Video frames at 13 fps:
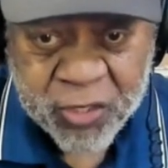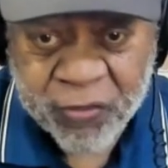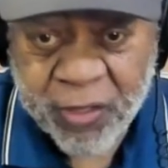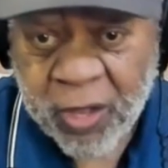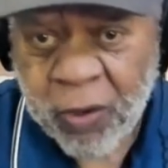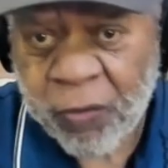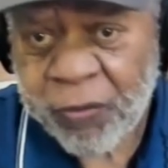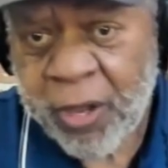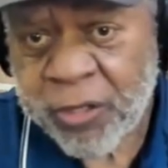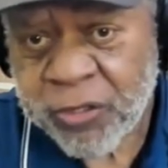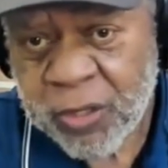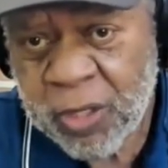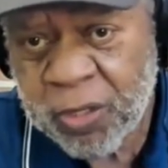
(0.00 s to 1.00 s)
anything on there,
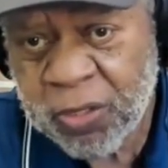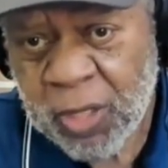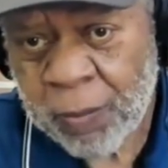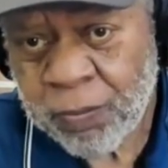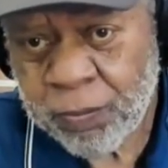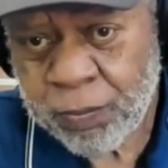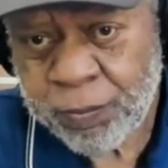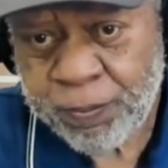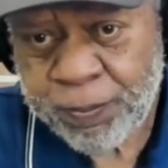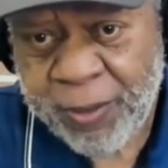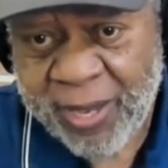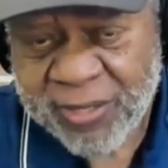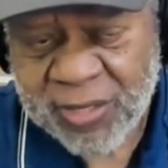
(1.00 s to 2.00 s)
it's, it's I'm
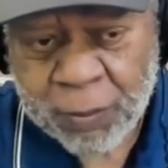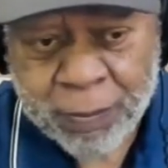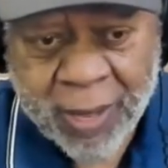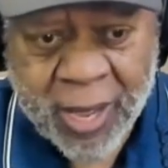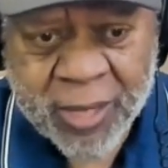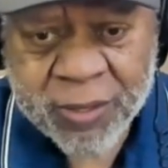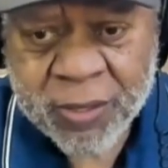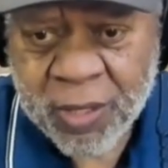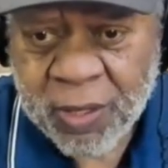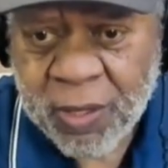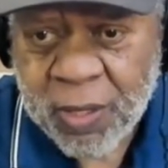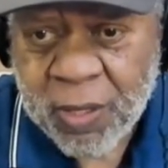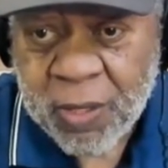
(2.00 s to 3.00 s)
passing by to
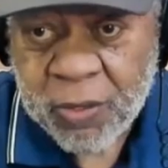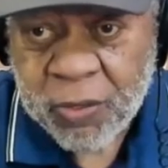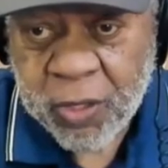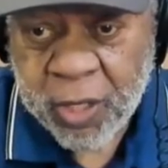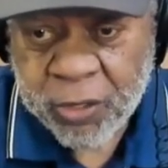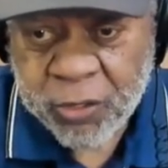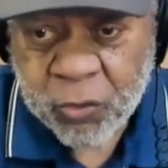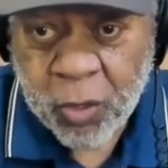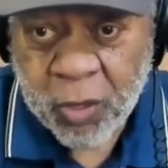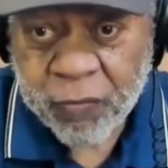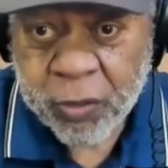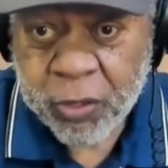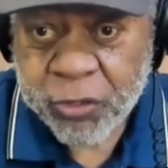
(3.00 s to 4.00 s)
to get to
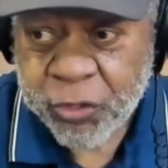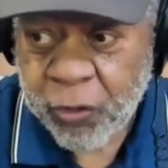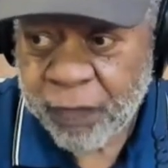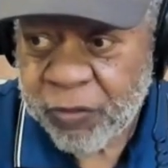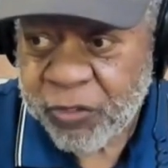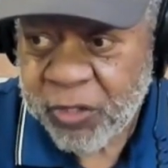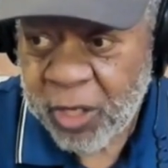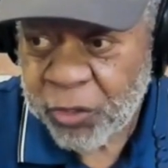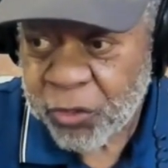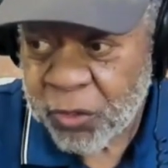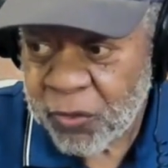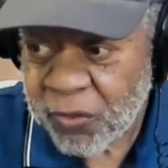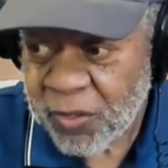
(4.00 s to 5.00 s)
one of the conservative
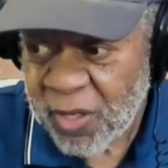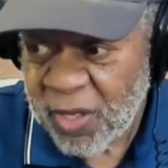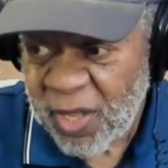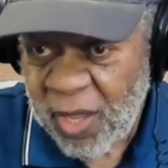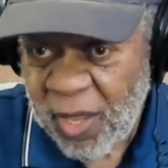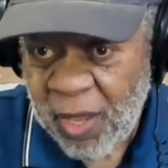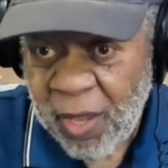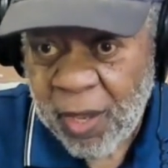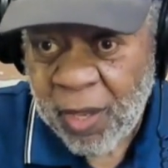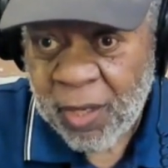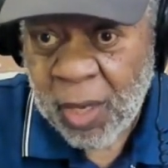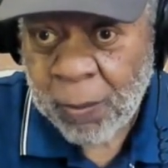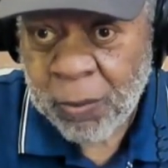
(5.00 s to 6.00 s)
stations,
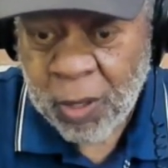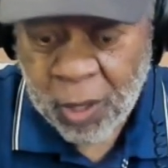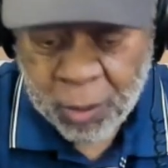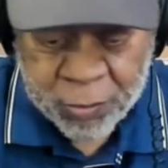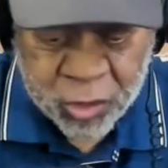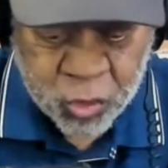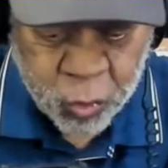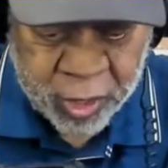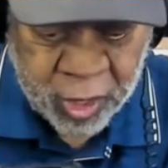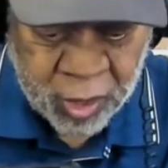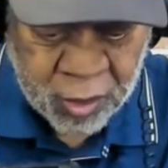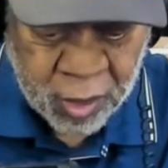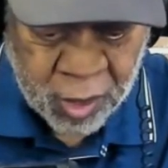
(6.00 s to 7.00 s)
and I'm caught
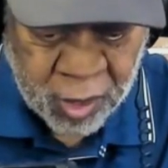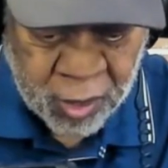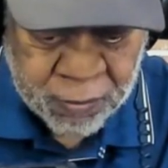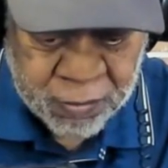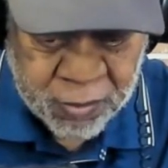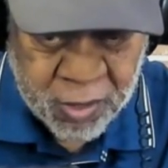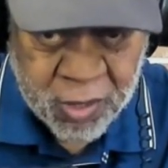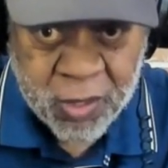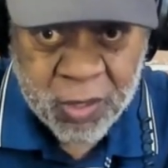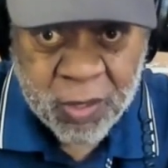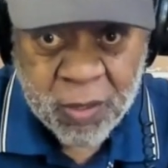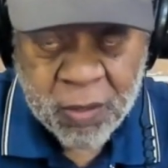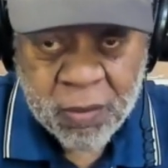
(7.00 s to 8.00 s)
between uh,
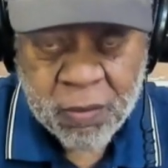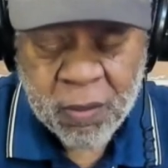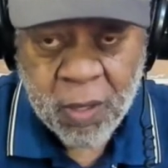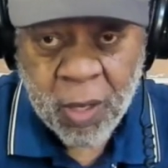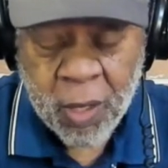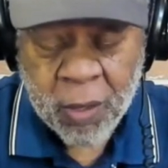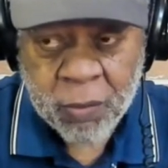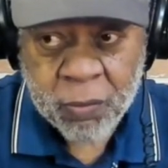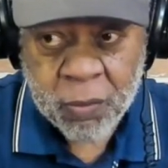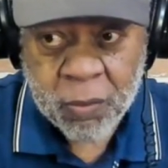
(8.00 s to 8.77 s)
uh,